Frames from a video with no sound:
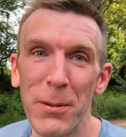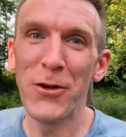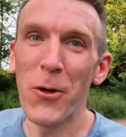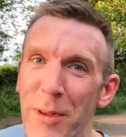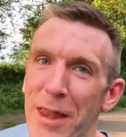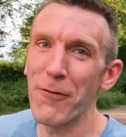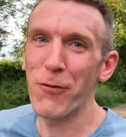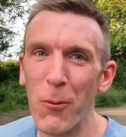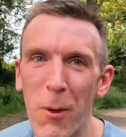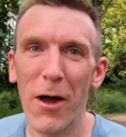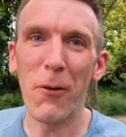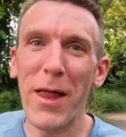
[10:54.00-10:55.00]
been doing that for a
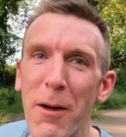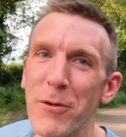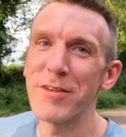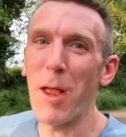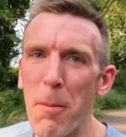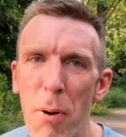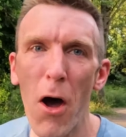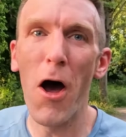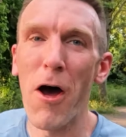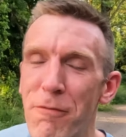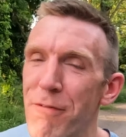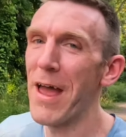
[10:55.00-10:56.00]
while. That was
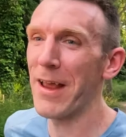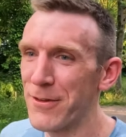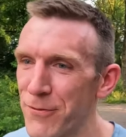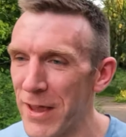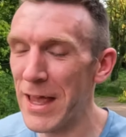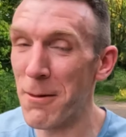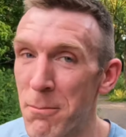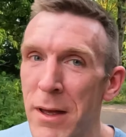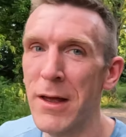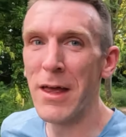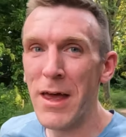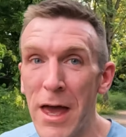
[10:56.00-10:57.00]
perfect for
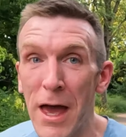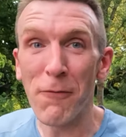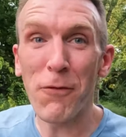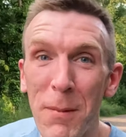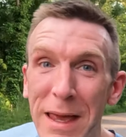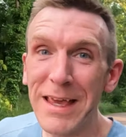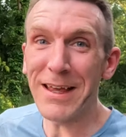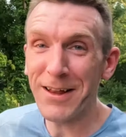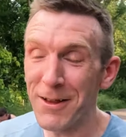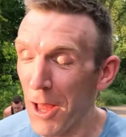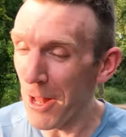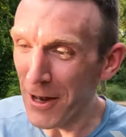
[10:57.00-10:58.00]
him. And for me,
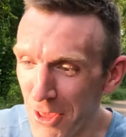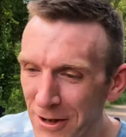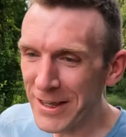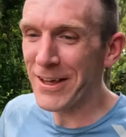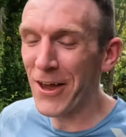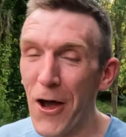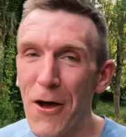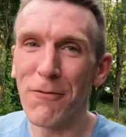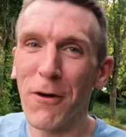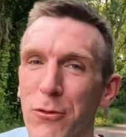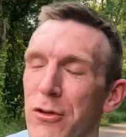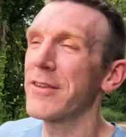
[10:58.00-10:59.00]
a learning
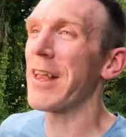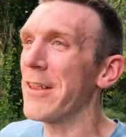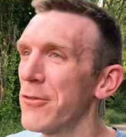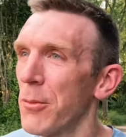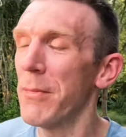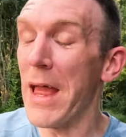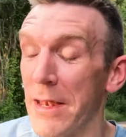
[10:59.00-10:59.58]
curve. I was just saying to him